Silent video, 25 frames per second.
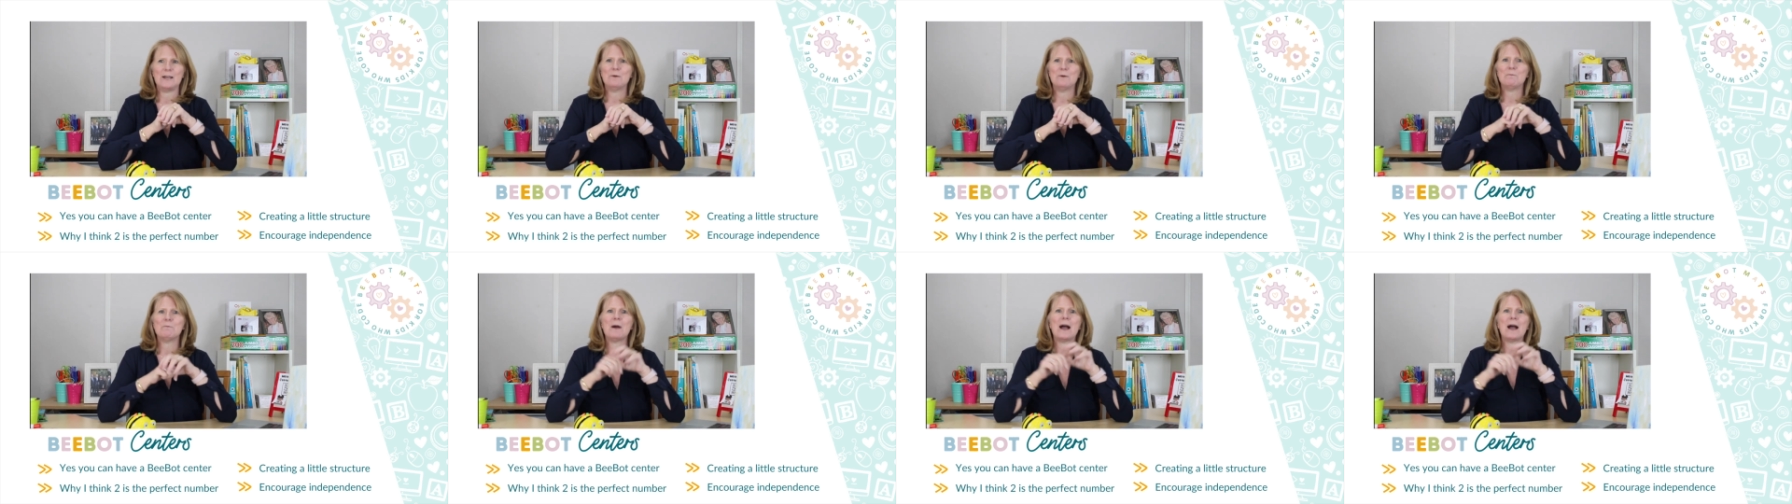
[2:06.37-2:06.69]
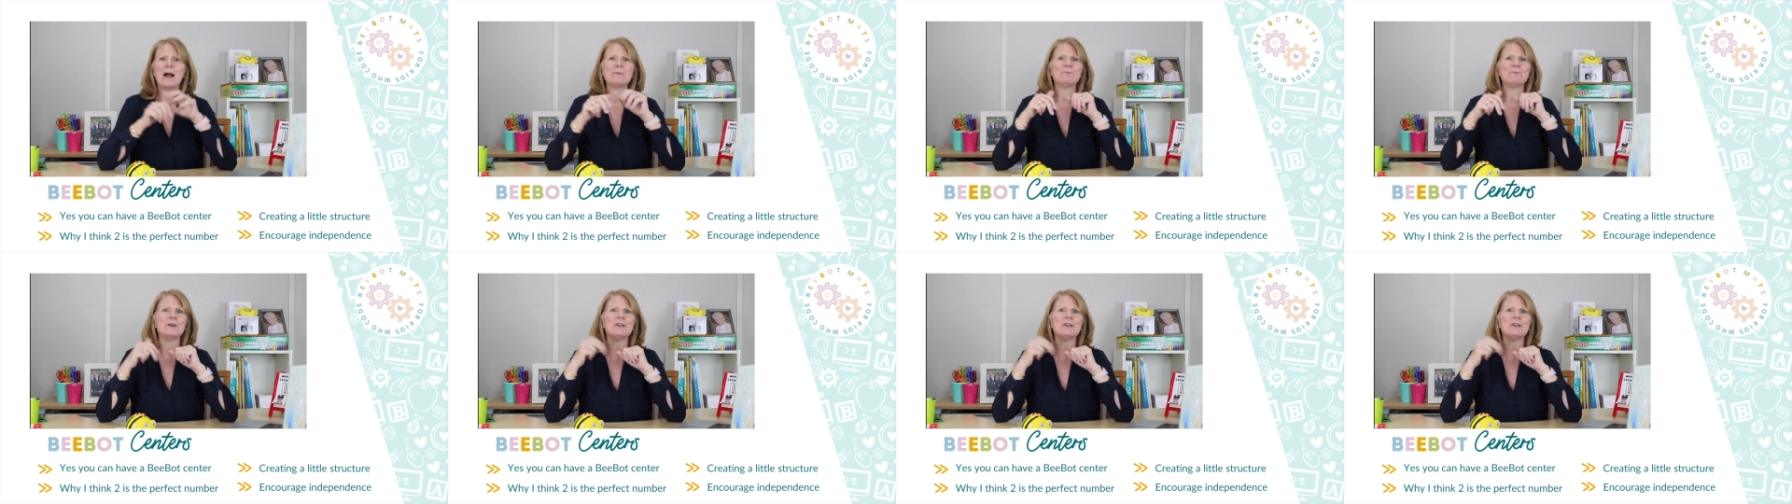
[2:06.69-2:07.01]
It
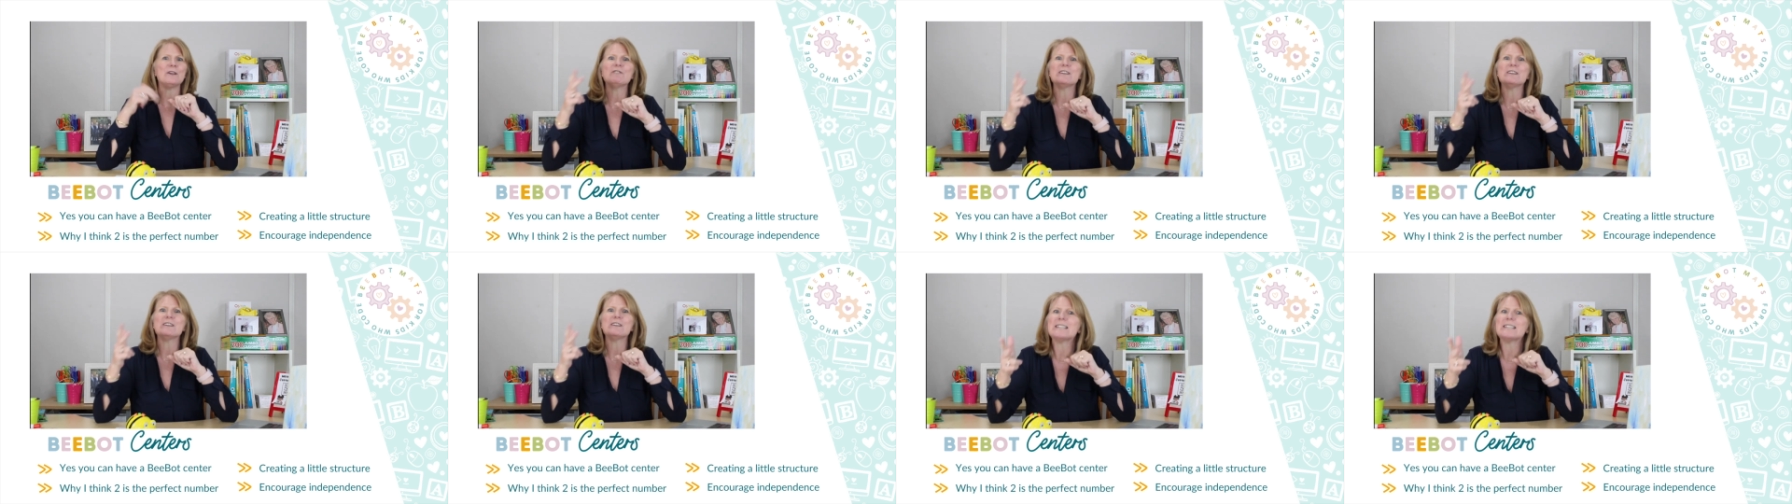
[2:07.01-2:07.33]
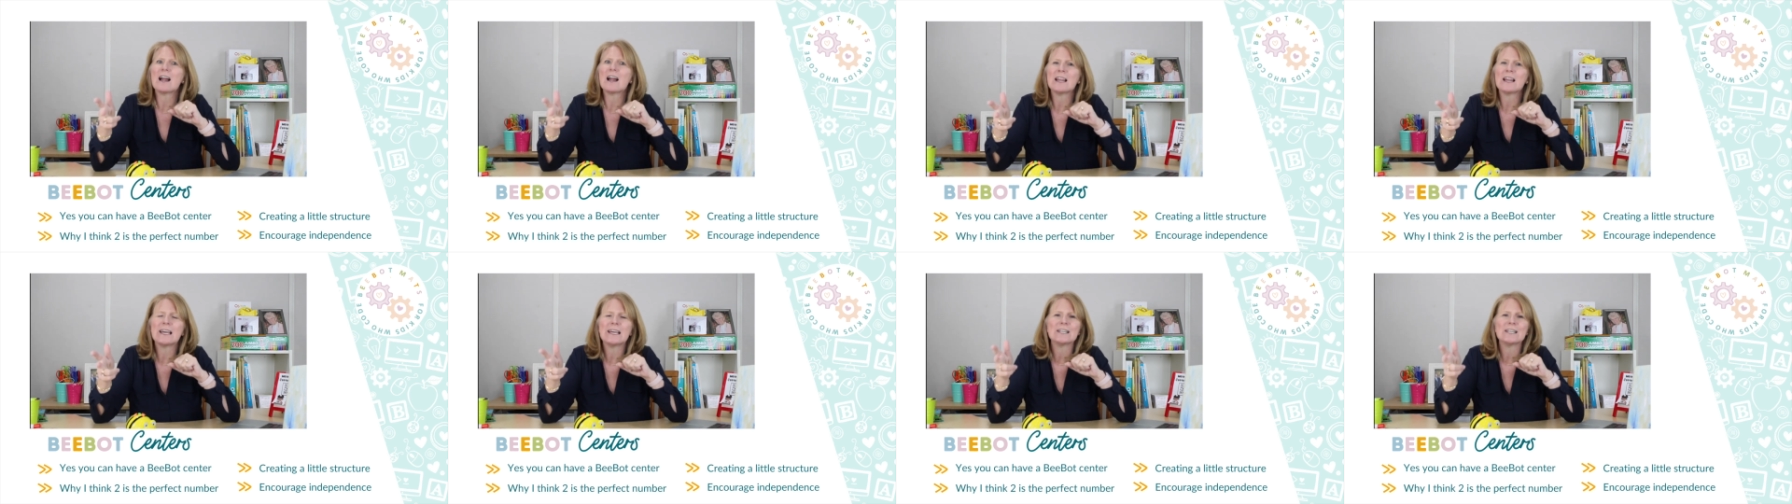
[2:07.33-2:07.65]
might be
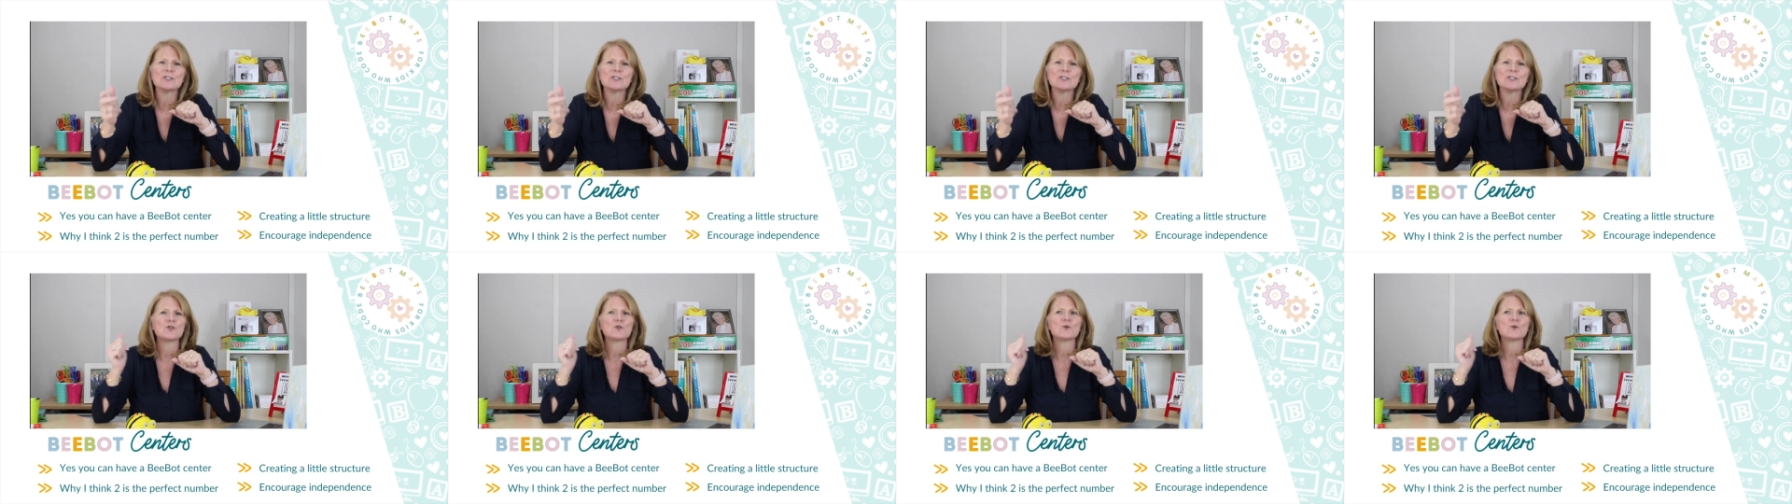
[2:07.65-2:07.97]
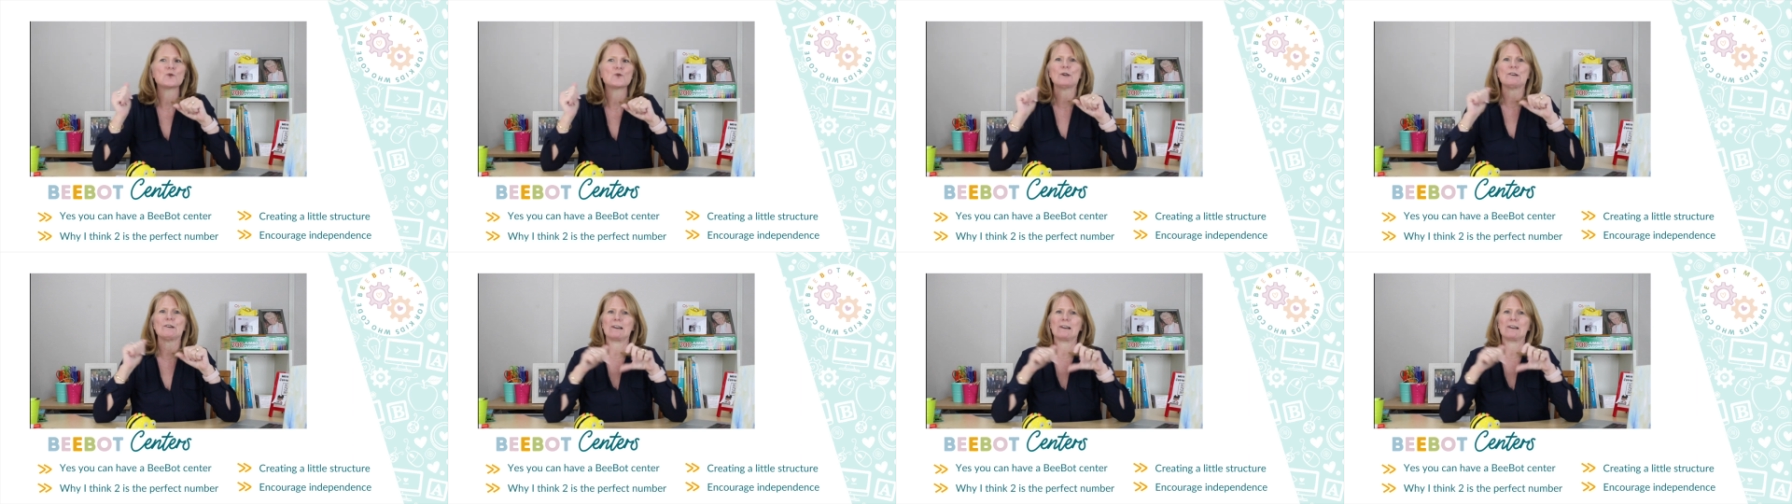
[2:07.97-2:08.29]
retelling a
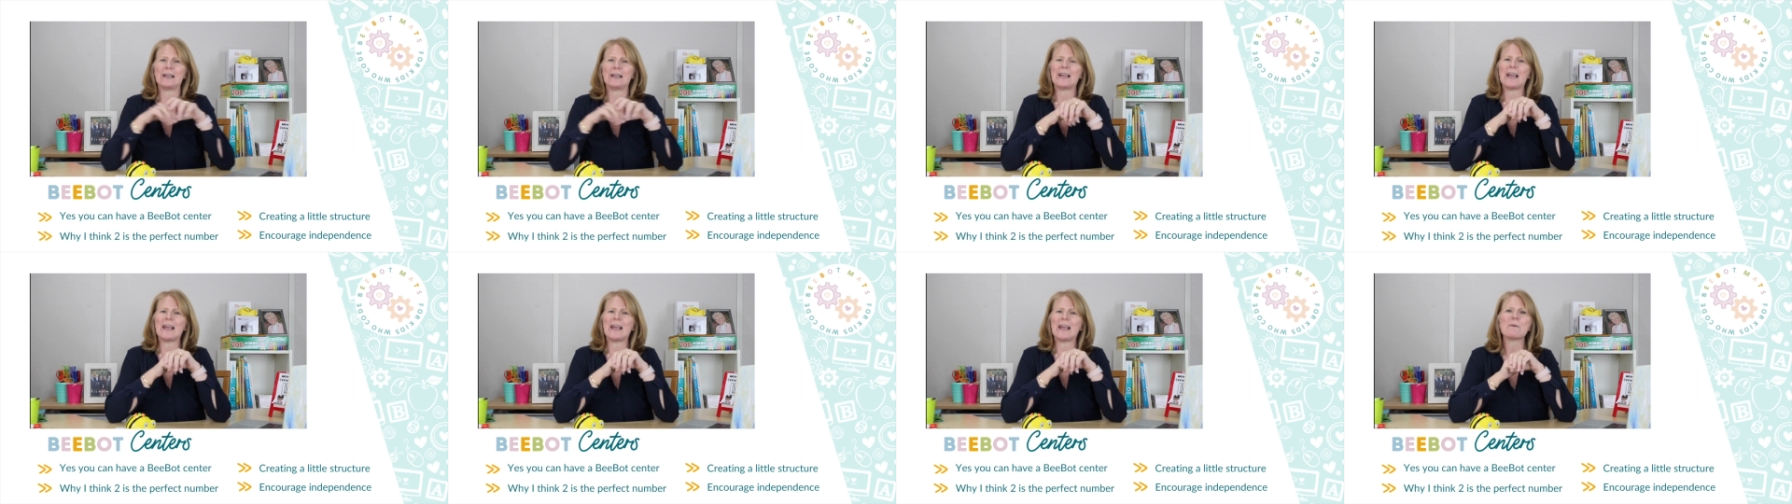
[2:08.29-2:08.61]
story.